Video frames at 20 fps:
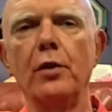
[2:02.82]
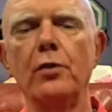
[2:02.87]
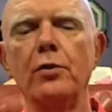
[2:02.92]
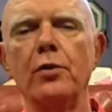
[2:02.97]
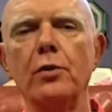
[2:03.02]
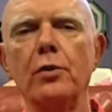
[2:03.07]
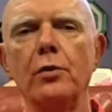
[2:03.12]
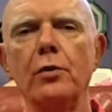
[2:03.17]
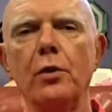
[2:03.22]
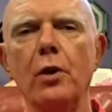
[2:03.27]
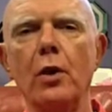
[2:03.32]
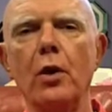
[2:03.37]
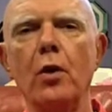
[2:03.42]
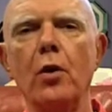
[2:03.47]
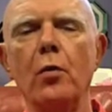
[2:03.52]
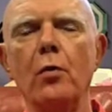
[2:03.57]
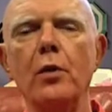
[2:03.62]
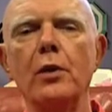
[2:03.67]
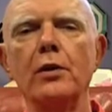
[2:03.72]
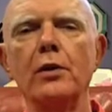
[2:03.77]
that you'll
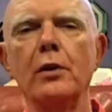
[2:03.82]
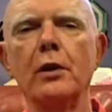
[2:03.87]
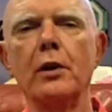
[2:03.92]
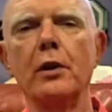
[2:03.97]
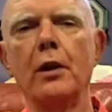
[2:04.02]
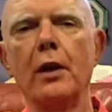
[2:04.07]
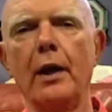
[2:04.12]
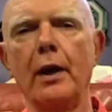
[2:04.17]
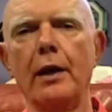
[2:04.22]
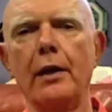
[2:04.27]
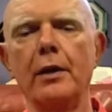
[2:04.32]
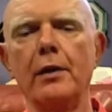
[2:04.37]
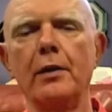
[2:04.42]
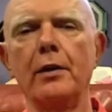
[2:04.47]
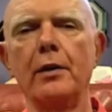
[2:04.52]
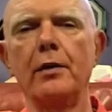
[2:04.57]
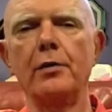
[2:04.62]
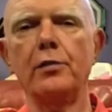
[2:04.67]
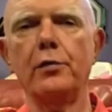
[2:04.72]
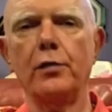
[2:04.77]
know what the client
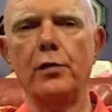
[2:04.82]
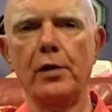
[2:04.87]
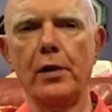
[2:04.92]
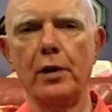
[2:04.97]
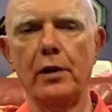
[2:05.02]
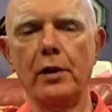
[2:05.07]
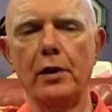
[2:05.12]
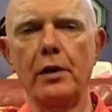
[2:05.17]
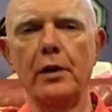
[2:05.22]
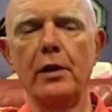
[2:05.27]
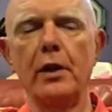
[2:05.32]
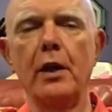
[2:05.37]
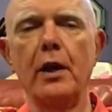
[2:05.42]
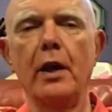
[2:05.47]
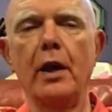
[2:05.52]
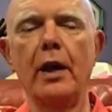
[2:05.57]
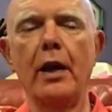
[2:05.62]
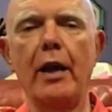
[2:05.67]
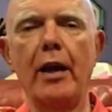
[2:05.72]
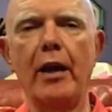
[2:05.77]
is feeling,
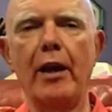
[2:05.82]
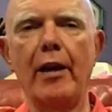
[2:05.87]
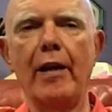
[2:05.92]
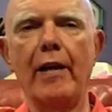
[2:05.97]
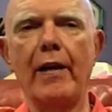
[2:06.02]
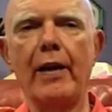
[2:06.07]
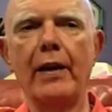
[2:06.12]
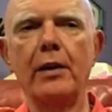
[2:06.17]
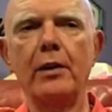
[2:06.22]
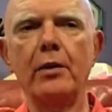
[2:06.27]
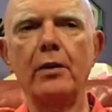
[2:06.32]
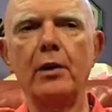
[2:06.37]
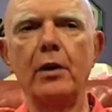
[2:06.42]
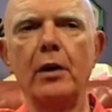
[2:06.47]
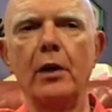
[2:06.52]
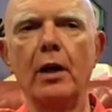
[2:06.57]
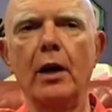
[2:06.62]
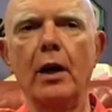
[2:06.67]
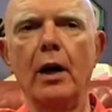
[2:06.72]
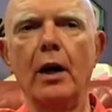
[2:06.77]
and
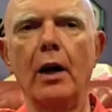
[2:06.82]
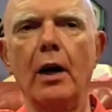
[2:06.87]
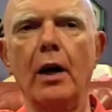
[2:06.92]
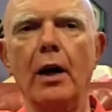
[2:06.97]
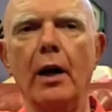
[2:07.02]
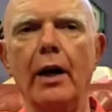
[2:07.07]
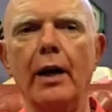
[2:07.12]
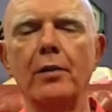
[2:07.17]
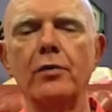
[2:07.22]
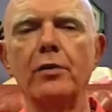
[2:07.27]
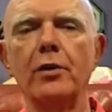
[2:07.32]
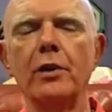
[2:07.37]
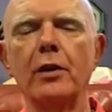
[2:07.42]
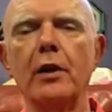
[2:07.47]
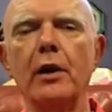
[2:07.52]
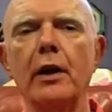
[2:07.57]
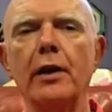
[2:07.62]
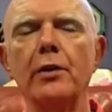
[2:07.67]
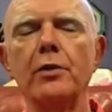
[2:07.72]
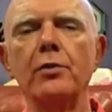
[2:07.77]
as the
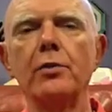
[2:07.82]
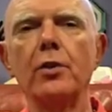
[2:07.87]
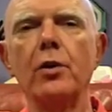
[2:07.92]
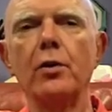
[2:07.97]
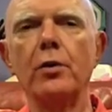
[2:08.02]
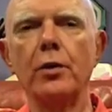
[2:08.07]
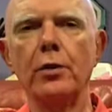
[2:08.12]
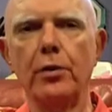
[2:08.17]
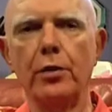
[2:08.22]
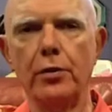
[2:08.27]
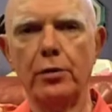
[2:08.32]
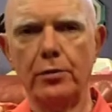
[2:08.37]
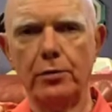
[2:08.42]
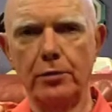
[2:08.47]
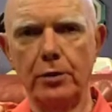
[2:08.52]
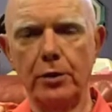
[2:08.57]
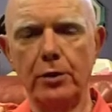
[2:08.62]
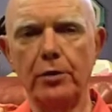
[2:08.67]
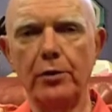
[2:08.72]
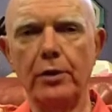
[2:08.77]
client is going
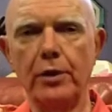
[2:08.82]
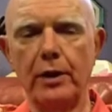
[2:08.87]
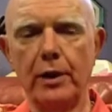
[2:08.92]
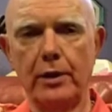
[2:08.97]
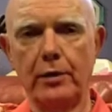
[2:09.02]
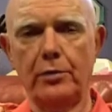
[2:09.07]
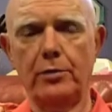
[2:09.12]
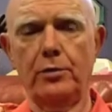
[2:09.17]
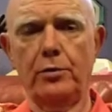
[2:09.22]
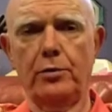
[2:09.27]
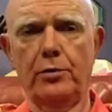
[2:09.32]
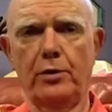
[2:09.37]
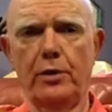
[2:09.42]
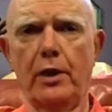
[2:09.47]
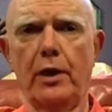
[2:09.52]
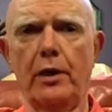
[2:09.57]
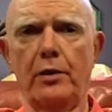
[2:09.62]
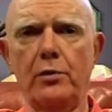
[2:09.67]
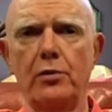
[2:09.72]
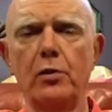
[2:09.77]
through the
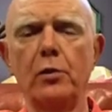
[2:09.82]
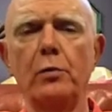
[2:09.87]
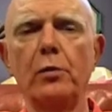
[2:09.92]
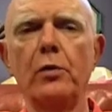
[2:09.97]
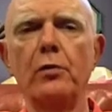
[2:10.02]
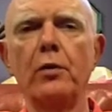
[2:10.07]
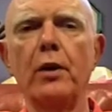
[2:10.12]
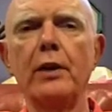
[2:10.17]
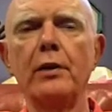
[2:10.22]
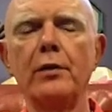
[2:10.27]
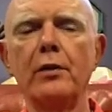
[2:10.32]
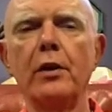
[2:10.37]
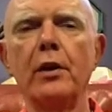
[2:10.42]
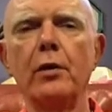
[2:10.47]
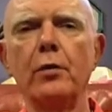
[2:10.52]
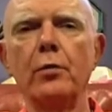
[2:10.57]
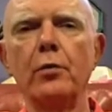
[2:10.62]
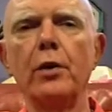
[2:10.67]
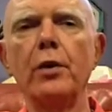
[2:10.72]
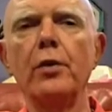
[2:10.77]
exercise, you'll be right
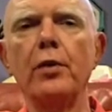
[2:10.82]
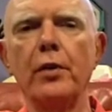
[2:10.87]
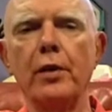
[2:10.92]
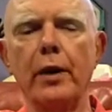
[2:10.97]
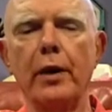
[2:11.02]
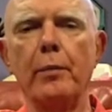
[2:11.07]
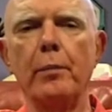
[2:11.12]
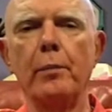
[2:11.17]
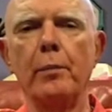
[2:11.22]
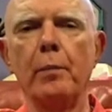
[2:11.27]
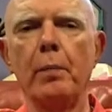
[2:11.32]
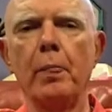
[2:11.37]
there with them.